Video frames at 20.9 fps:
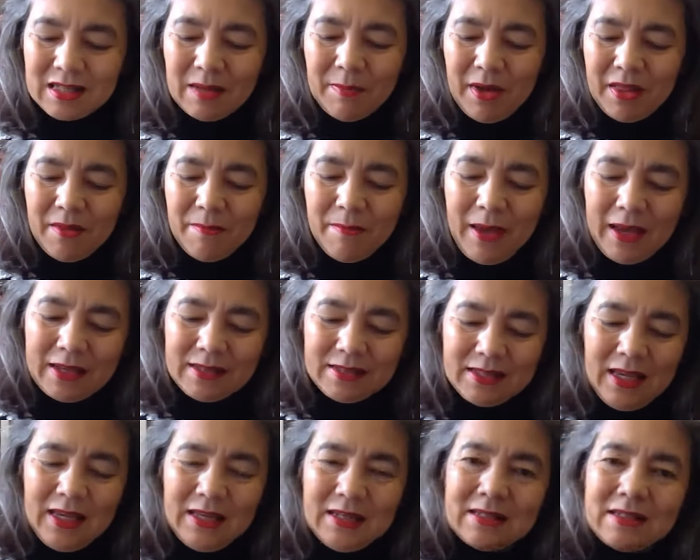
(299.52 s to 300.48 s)
other
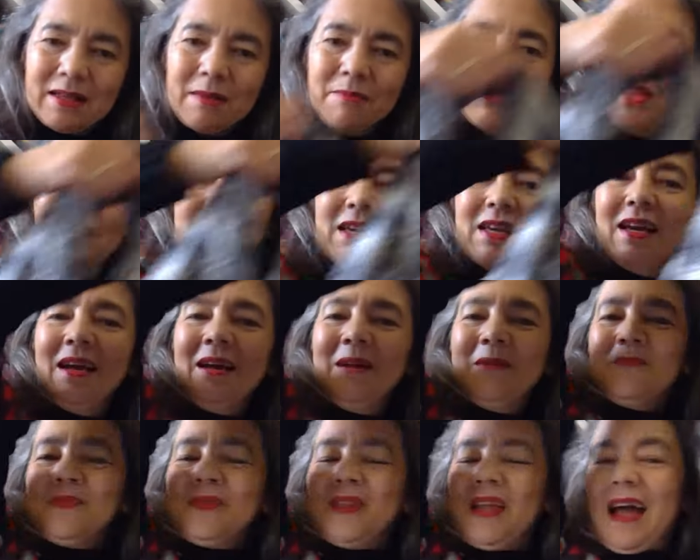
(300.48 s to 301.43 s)
magazine or something.
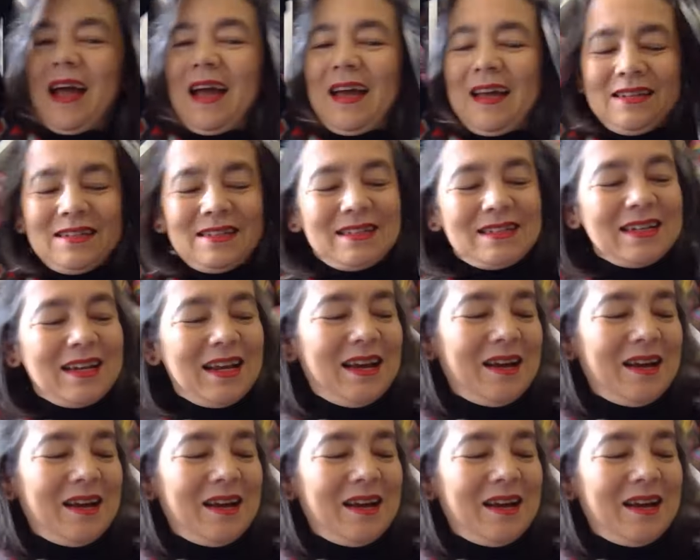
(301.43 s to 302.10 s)
And